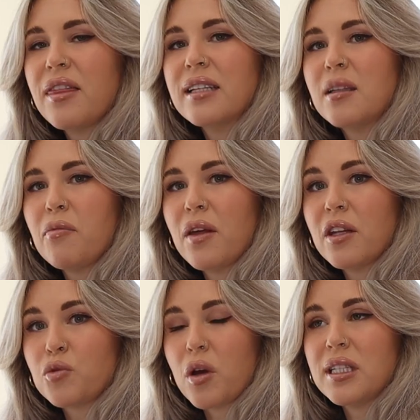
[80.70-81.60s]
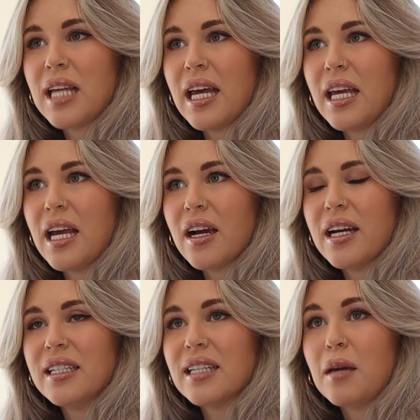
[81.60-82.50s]
think something that's worth saying here
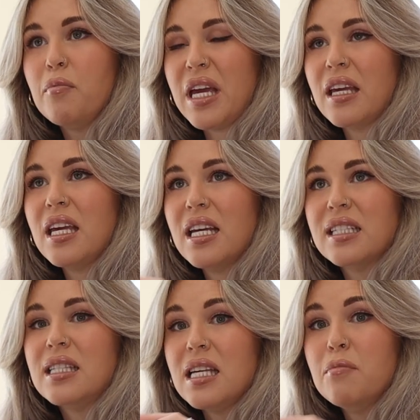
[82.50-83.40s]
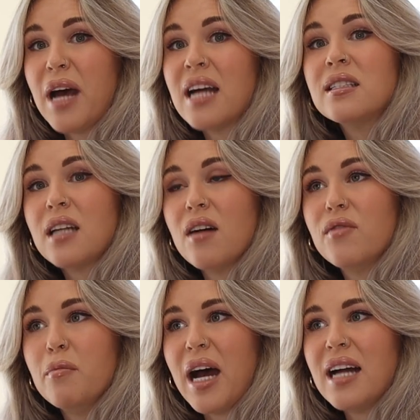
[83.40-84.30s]
is like Binky is the best of
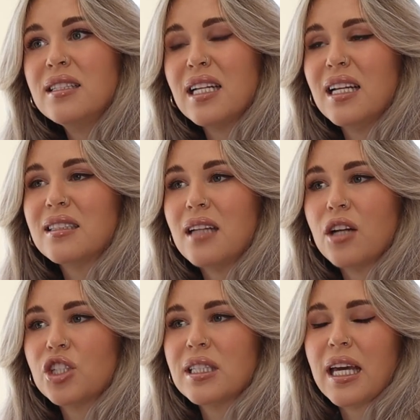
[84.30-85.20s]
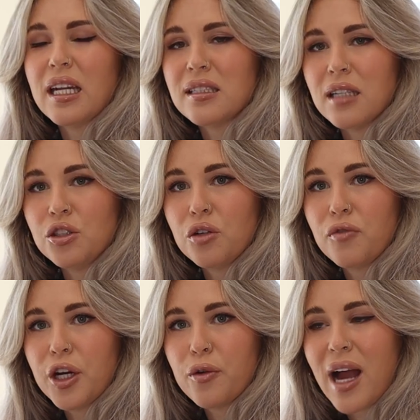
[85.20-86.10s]
the best, and it's not just like an essential
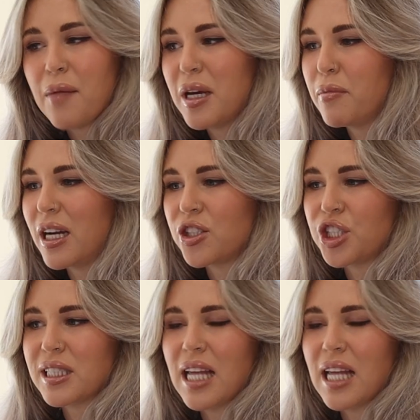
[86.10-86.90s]
for your rabbit, but it's just